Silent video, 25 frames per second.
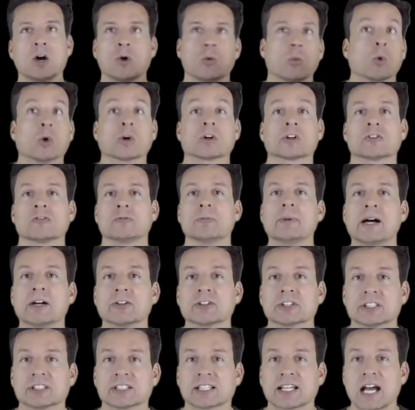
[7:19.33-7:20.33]
word of
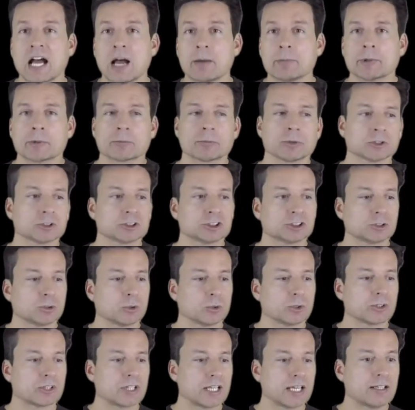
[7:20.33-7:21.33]
mouth at the comic book
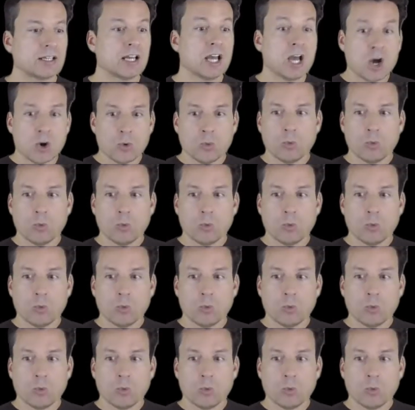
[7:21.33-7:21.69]
store that